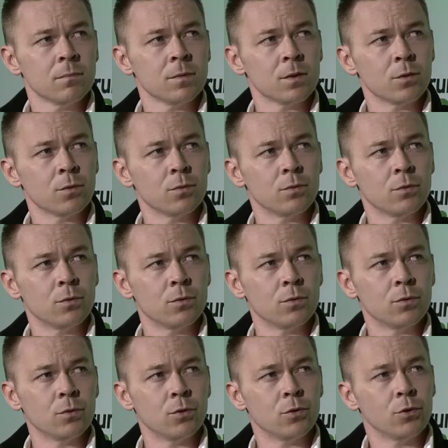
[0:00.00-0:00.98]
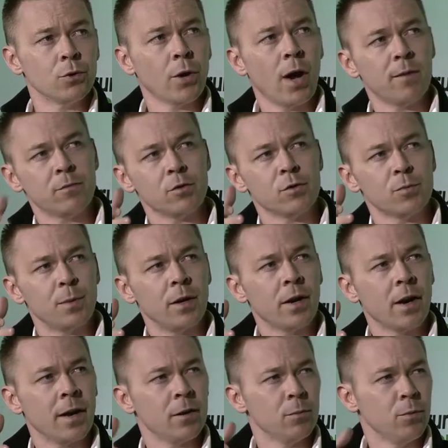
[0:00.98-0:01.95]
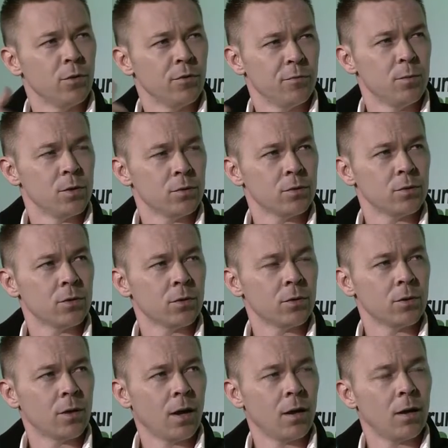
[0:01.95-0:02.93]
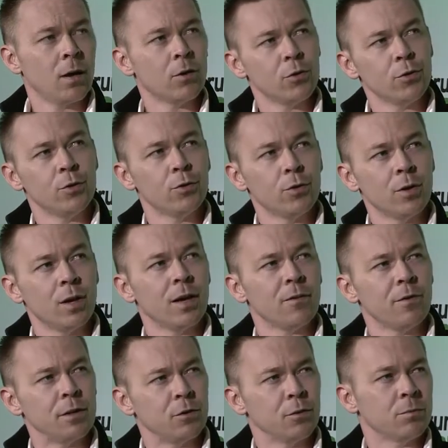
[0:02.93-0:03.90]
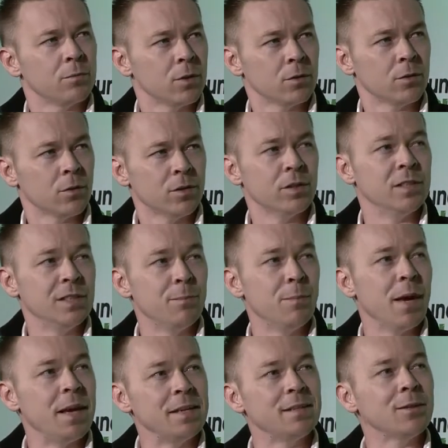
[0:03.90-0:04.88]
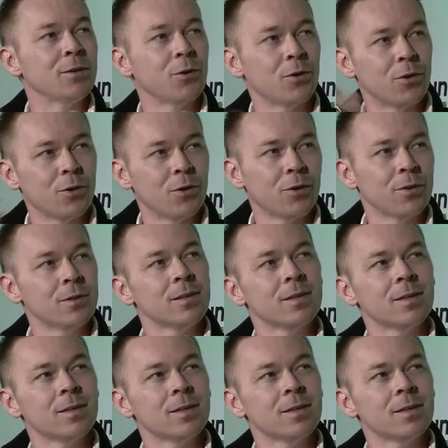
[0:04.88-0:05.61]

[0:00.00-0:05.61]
So do, do you have to spearhead a movement, or how, how do you elevate the, the, the debate, or?